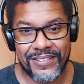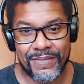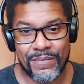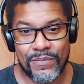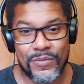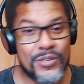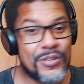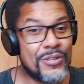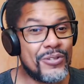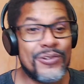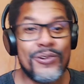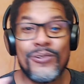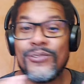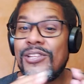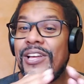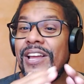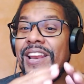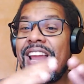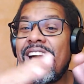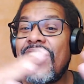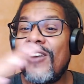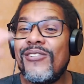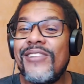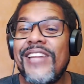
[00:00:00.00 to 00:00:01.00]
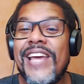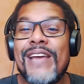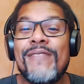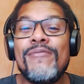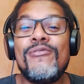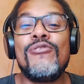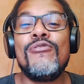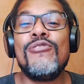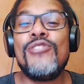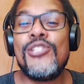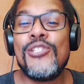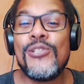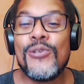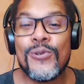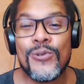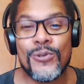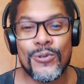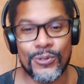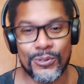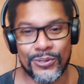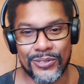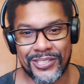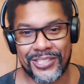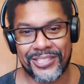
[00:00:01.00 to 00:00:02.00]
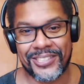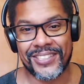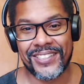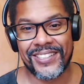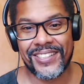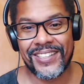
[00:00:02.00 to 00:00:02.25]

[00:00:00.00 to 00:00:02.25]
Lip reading: You don't allow them to choose.